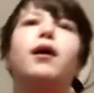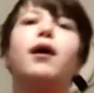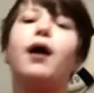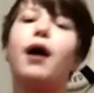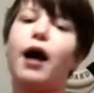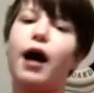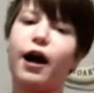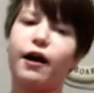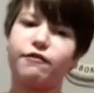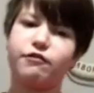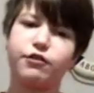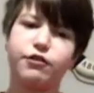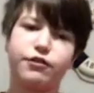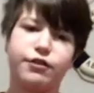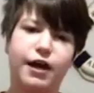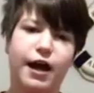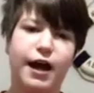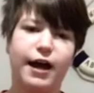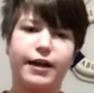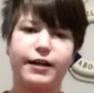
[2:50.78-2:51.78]
after
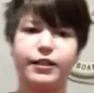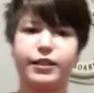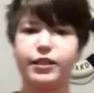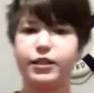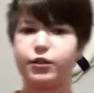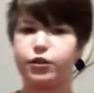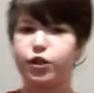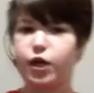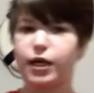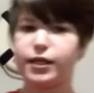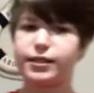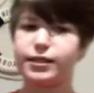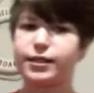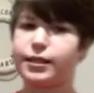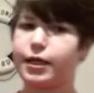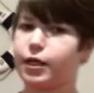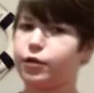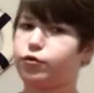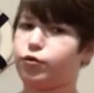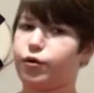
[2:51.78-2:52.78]
that, he tries to
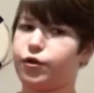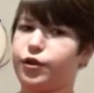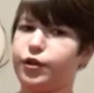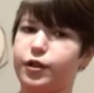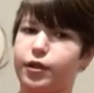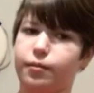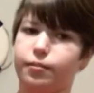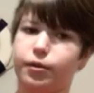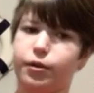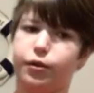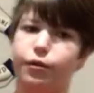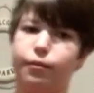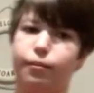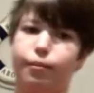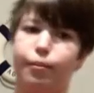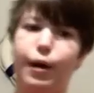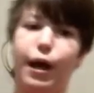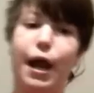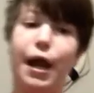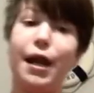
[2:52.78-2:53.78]
take Dorothy in a balloon,
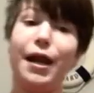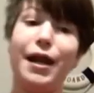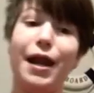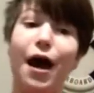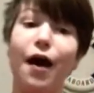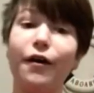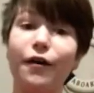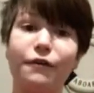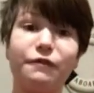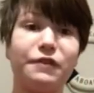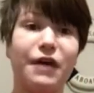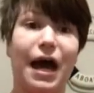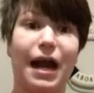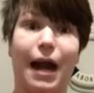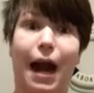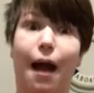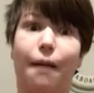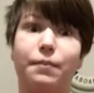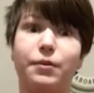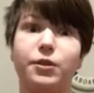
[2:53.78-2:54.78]
but none of that
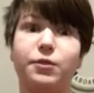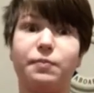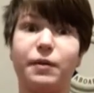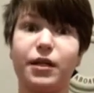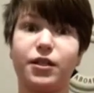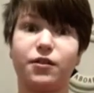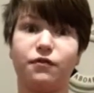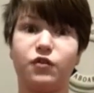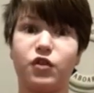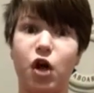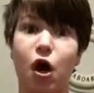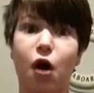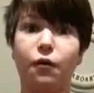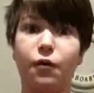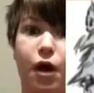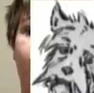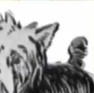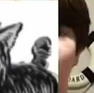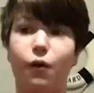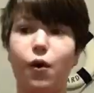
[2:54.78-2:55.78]
happens because of
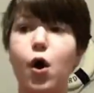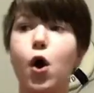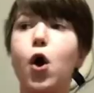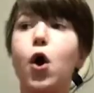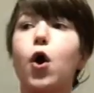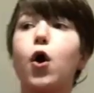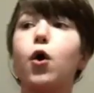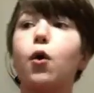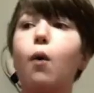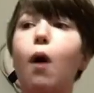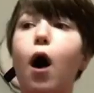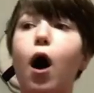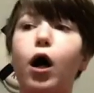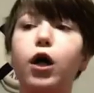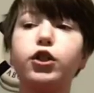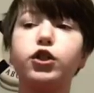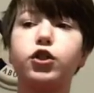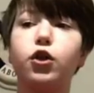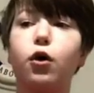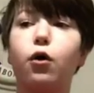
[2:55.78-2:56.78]
Toto, who
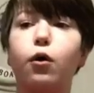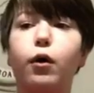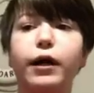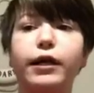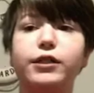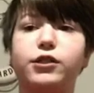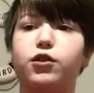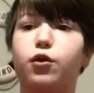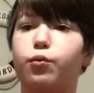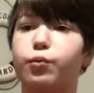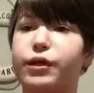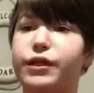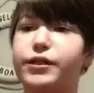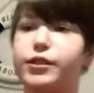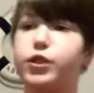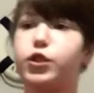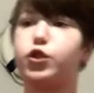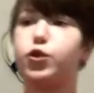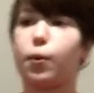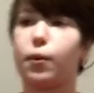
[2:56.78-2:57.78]
also is the reason
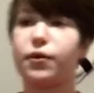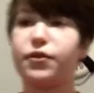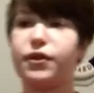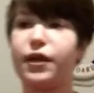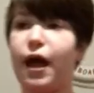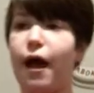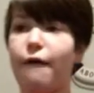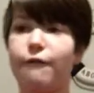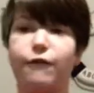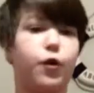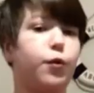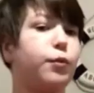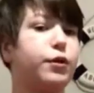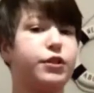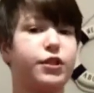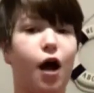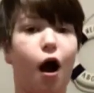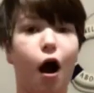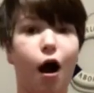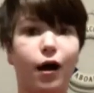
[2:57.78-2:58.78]
Dorothy ever went to
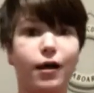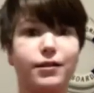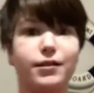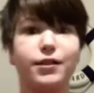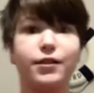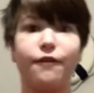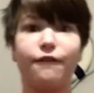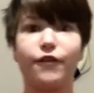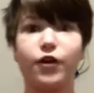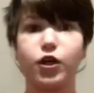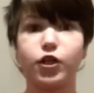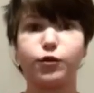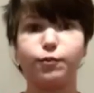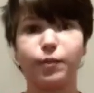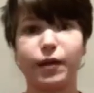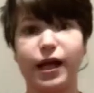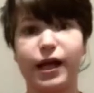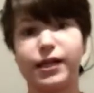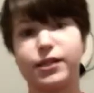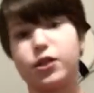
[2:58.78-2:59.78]
Oz in the first
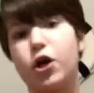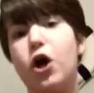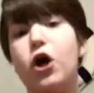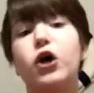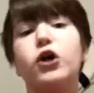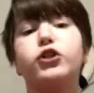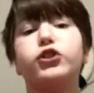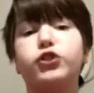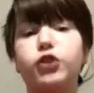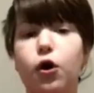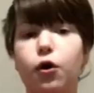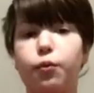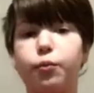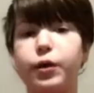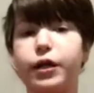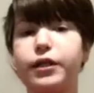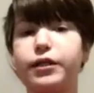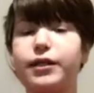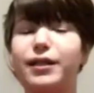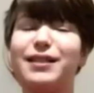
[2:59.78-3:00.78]
place. So
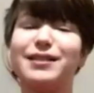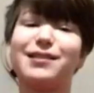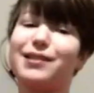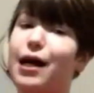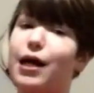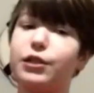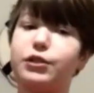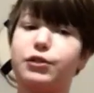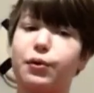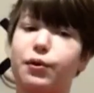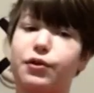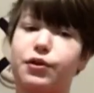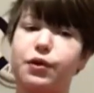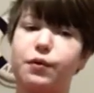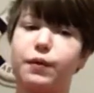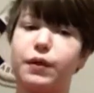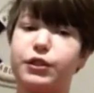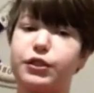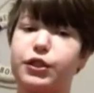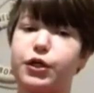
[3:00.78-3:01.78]
really, it's not Dorothy
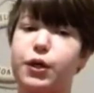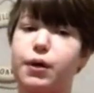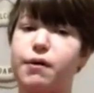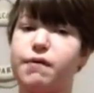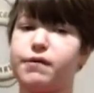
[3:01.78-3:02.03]
wanting to go over